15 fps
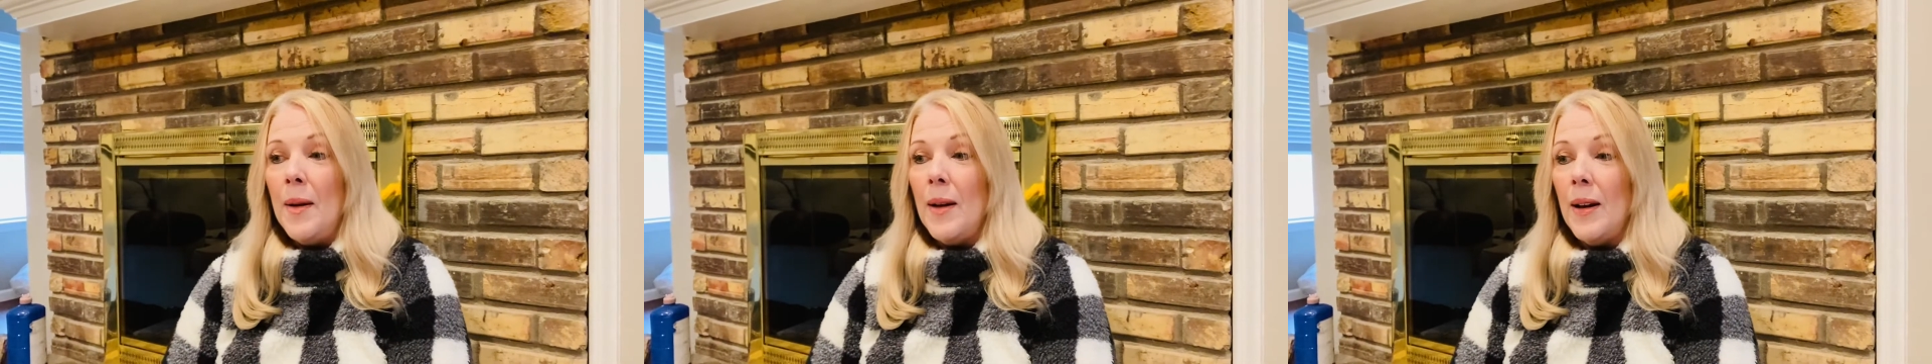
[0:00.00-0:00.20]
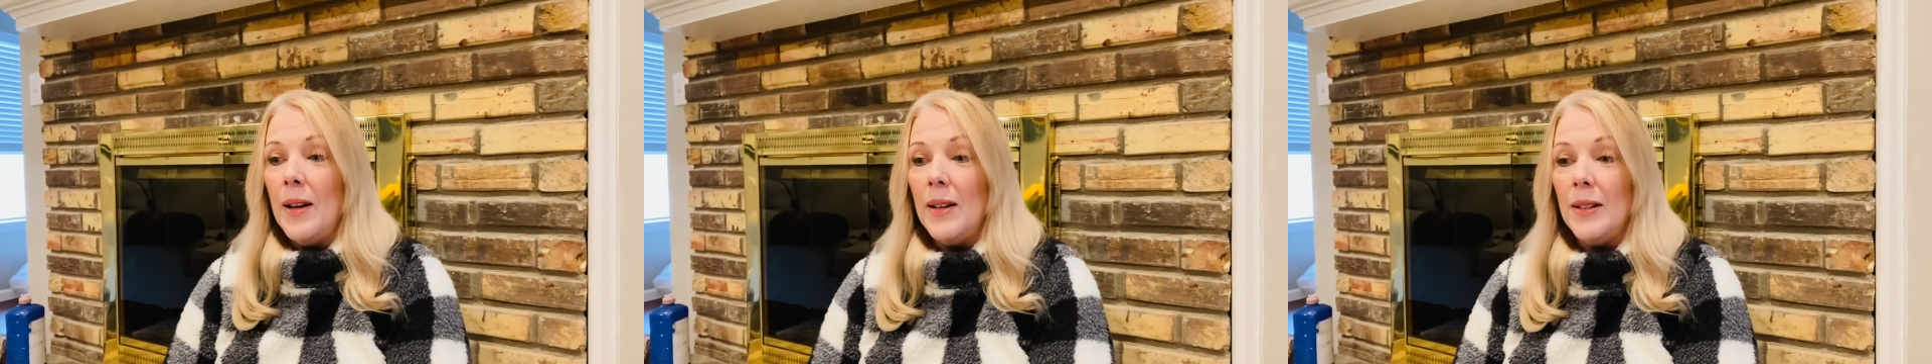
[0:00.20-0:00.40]

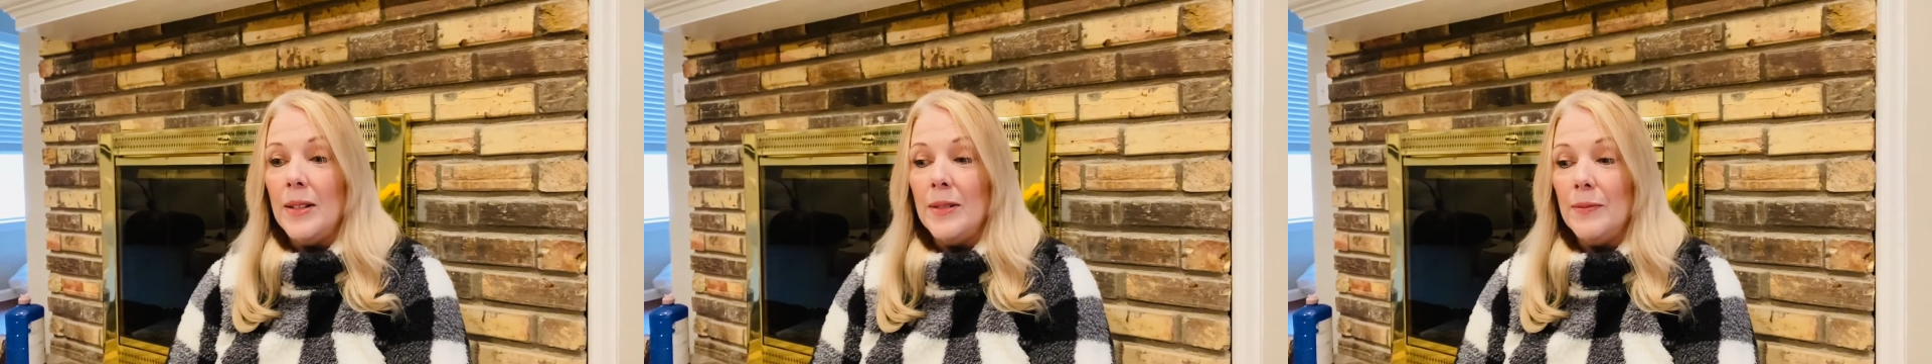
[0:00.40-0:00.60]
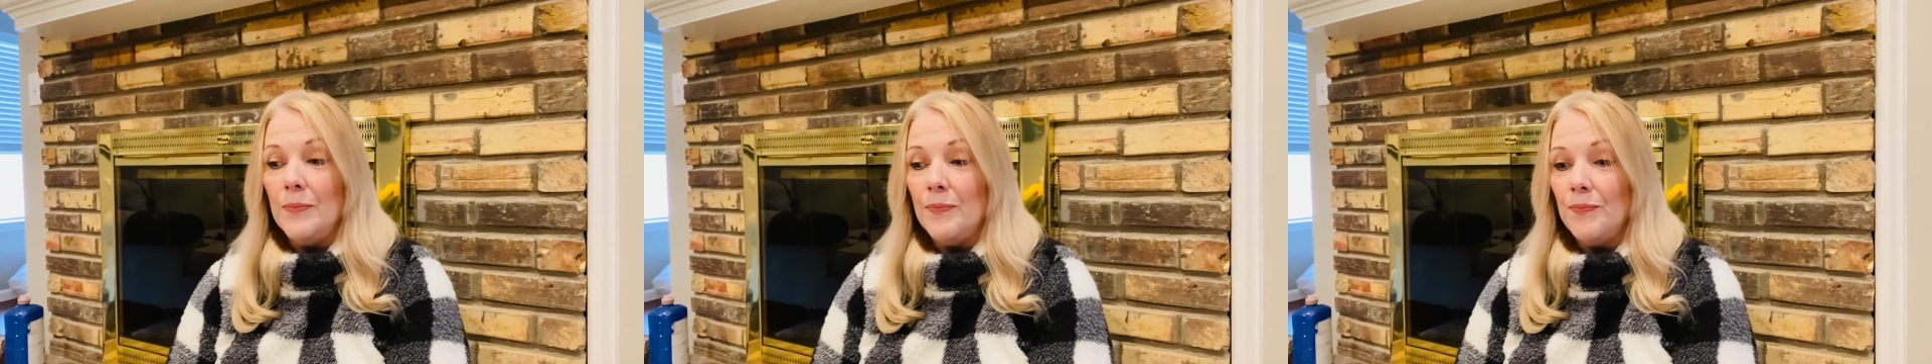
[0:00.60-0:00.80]

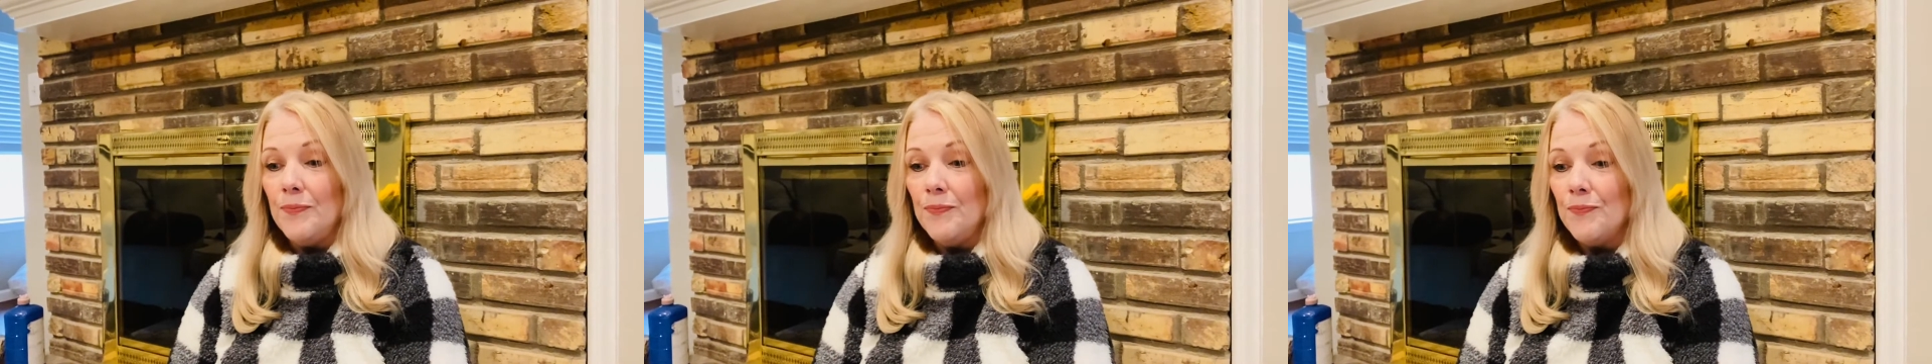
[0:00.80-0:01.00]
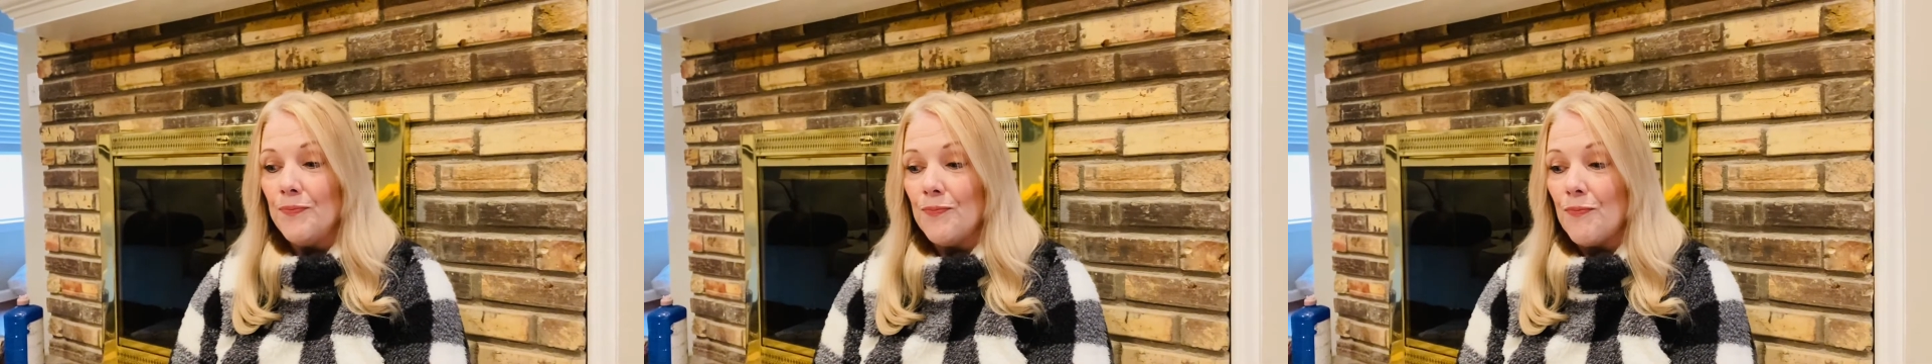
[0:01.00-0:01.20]
um,
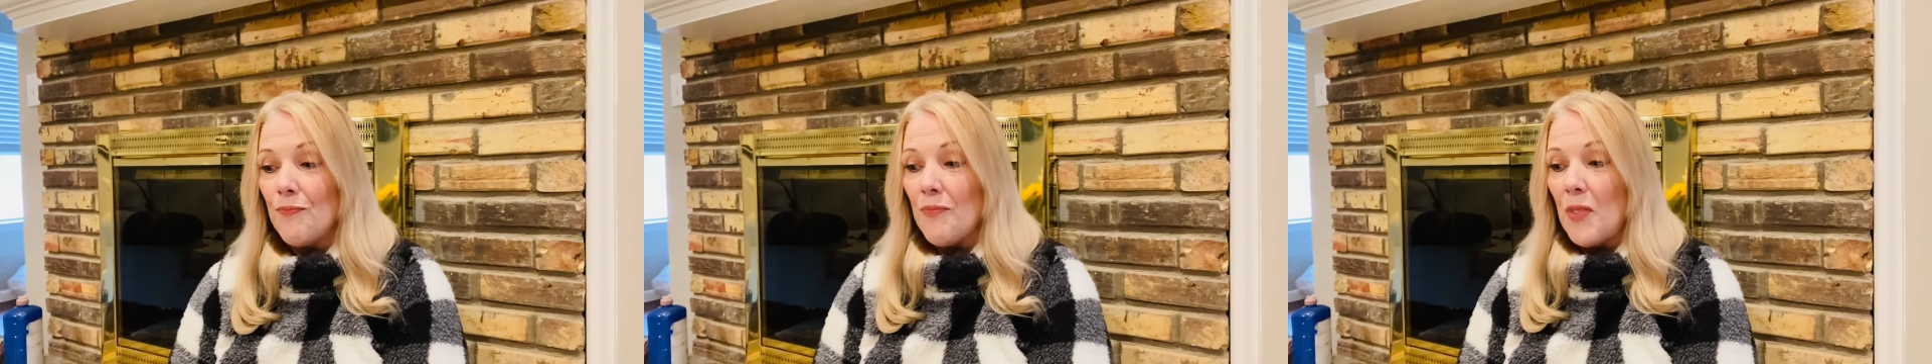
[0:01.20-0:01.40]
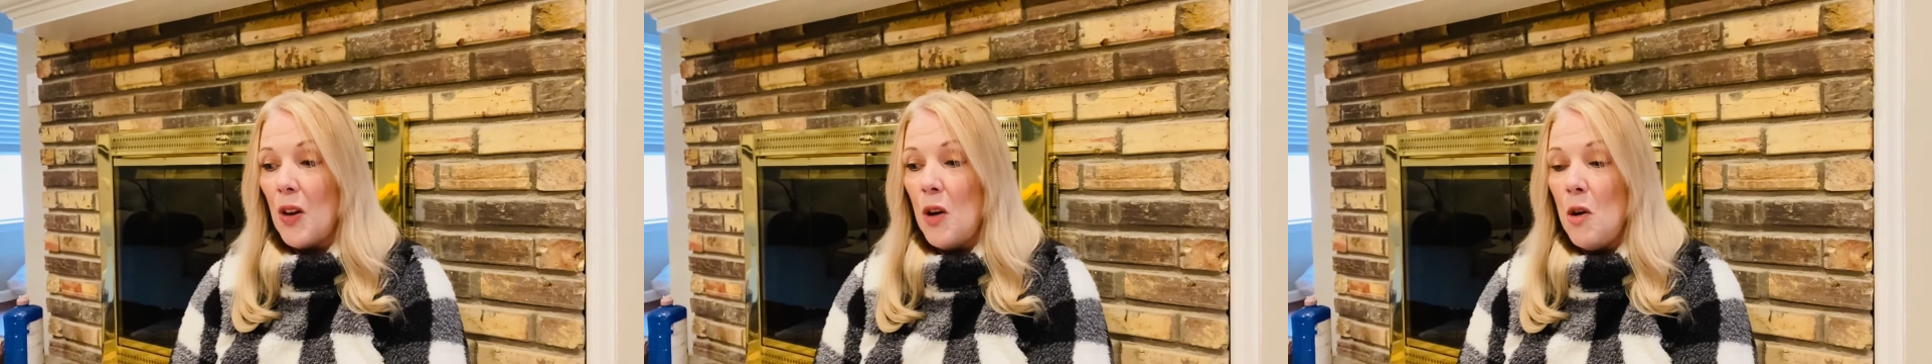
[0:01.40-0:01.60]

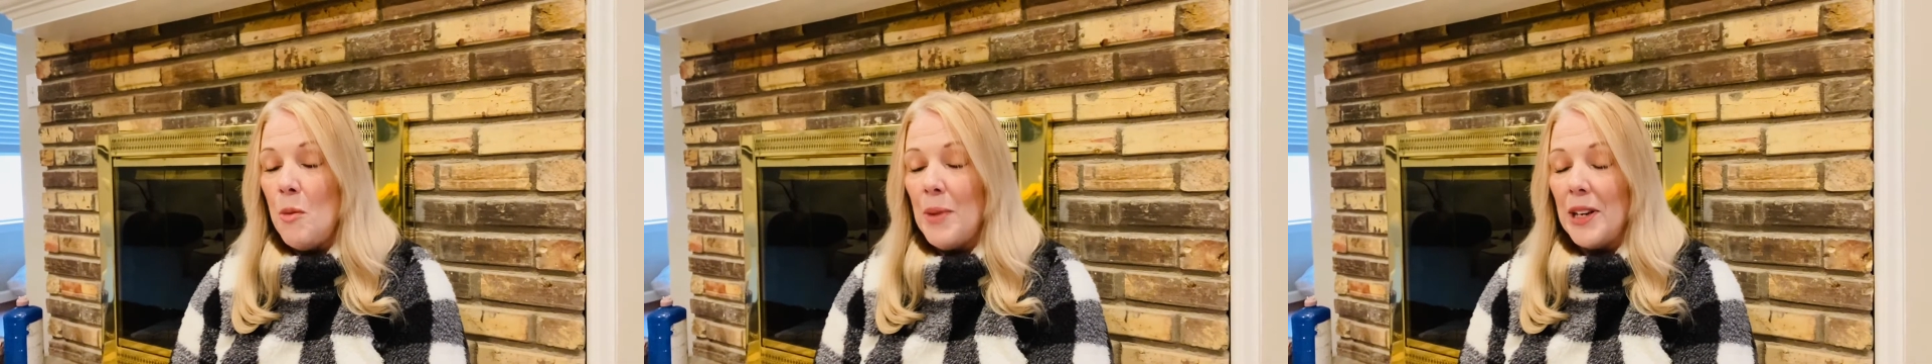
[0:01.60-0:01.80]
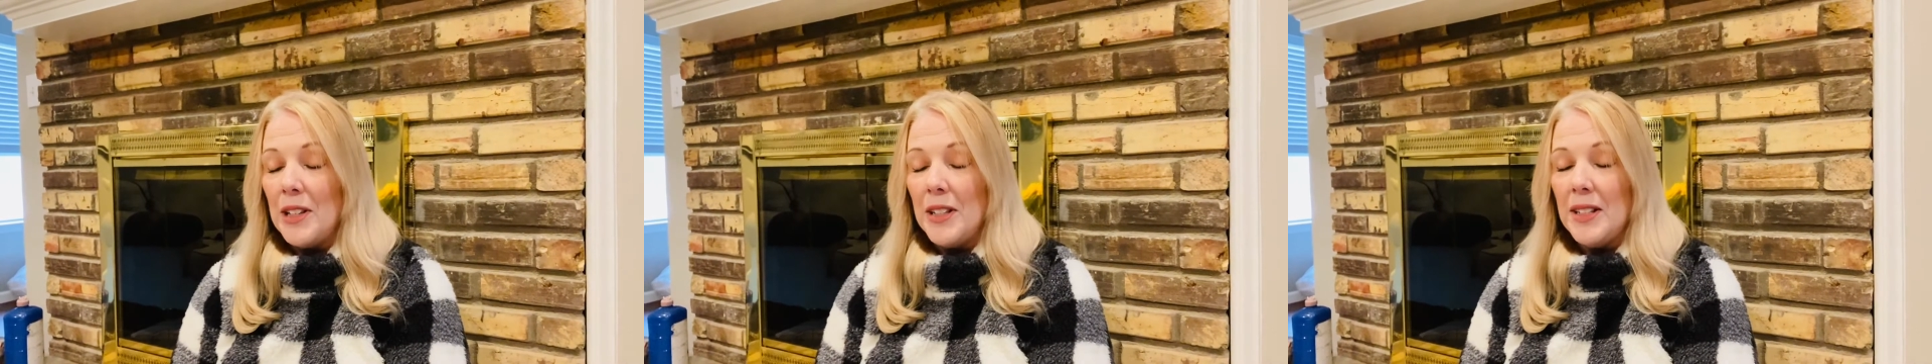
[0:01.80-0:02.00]
oh
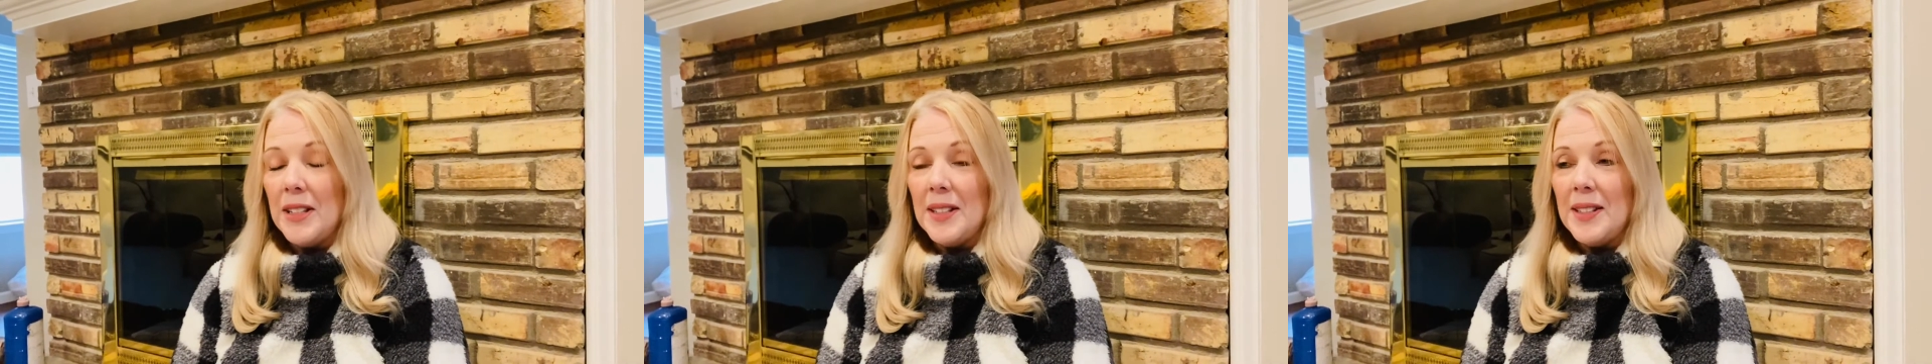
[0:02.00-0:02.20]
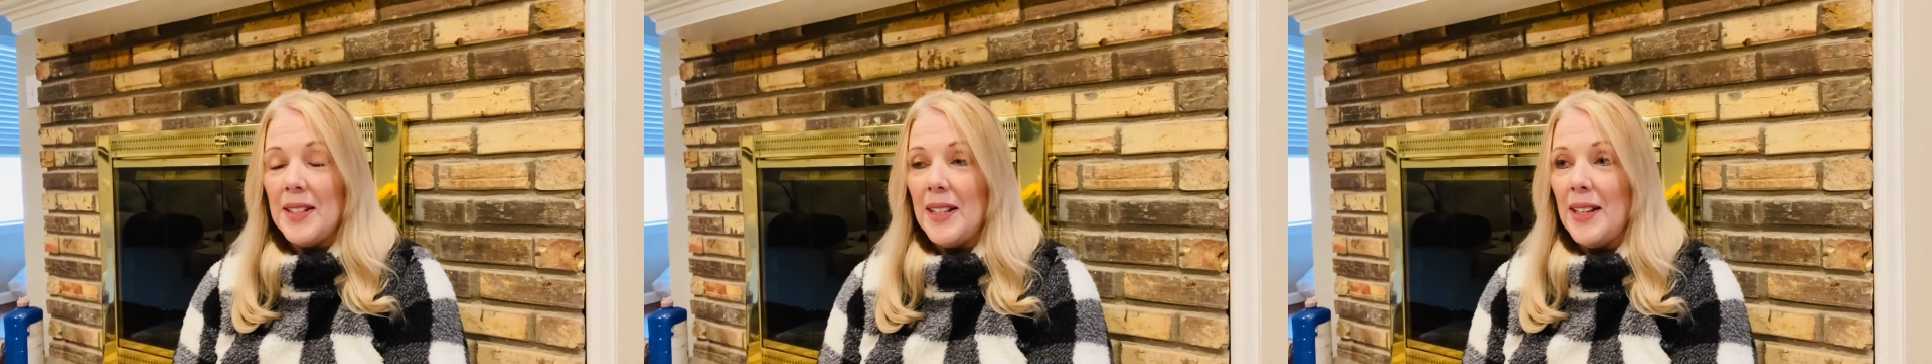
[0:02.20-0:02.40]
my
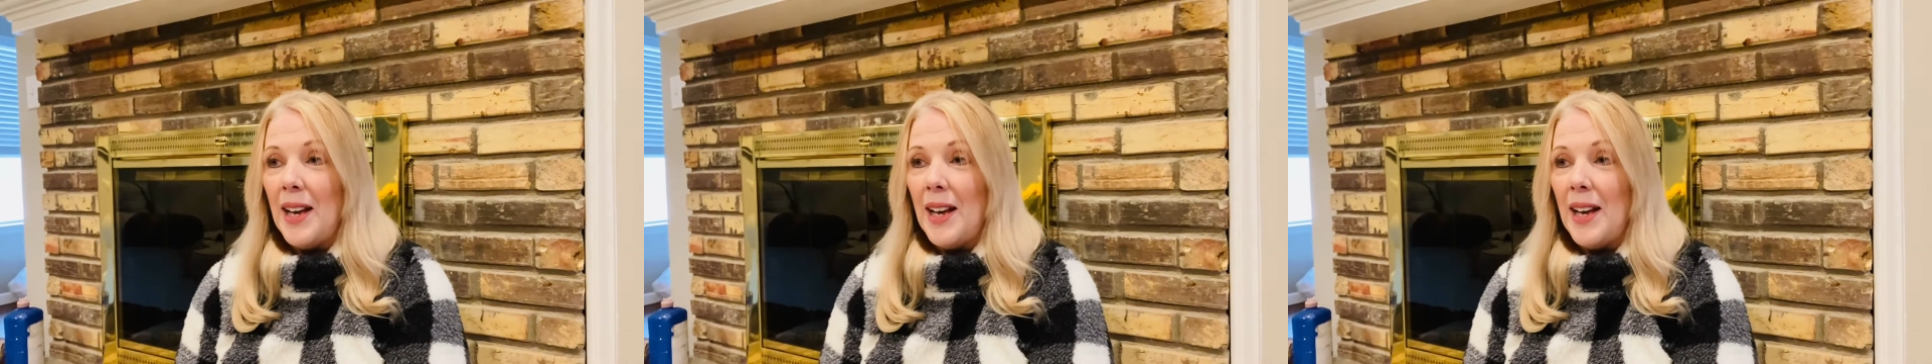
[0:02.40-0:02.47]
goodness,